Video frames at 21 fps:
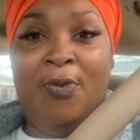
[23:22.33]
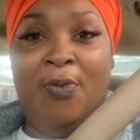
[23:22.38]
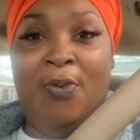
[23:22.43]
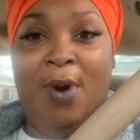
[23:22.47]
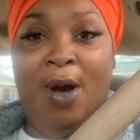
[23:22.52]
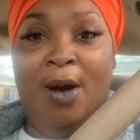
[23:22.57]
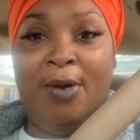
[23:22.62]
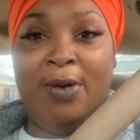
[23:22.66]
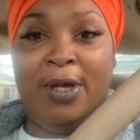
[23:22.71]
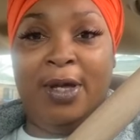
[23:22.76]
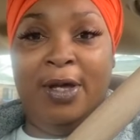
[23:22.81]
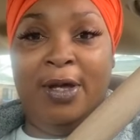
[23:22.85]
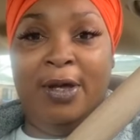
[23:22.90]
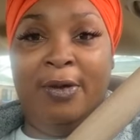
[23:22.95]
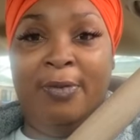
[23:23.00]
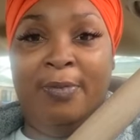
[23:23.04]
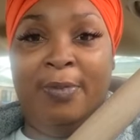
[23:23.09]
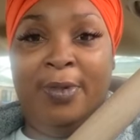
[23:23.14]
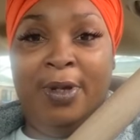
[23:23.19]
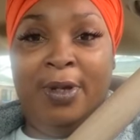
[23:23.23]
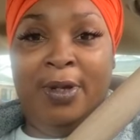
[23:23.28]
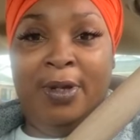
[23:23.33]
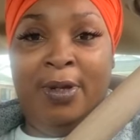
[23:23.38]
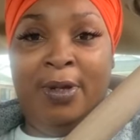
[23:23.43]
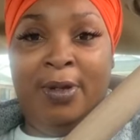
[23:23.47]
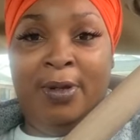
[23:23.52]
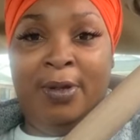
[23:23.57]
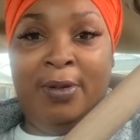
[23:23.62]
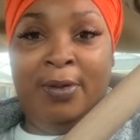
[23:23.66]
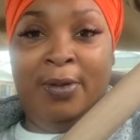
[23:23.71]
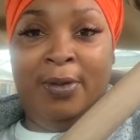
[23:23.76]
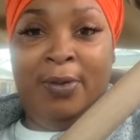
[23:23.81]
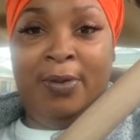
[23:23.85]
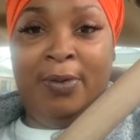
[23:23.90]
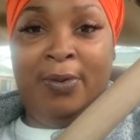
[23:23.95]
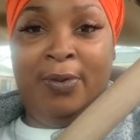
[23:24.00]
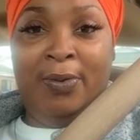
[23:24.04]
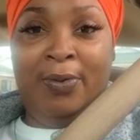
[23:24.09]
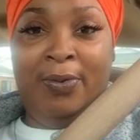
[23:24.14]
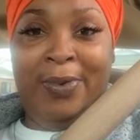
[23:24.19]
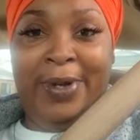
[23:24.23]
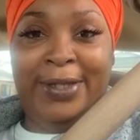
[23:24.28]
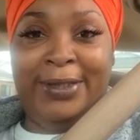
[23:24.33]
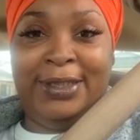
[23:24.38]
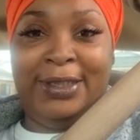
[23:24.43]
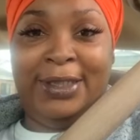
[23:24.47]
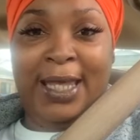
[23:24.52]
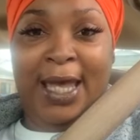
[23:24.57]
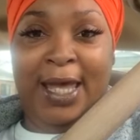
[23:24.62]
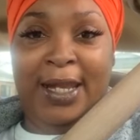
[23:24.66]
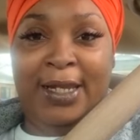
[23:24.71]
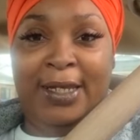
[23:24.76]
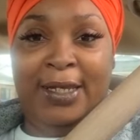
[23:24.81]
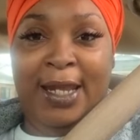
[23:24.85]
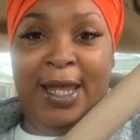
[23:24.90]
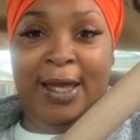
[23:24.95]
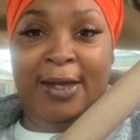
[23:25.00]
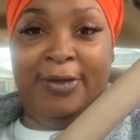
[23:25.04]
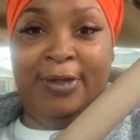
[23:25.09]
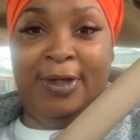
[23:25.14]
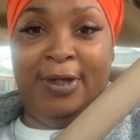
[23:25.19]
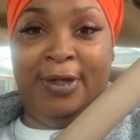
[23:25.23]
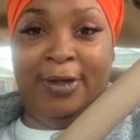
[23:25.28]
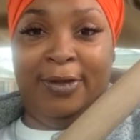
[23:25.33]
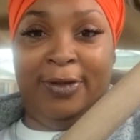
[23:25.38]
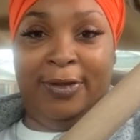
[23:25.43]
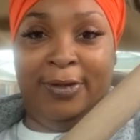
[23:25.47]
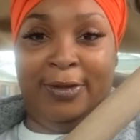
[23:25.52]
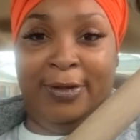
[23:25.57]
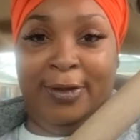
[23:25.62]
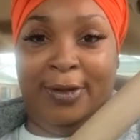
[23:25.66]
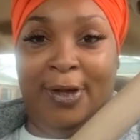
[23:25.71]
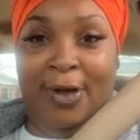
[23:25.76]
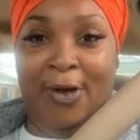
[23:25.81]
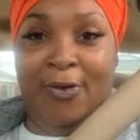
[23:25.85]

Walk up one side or down the other.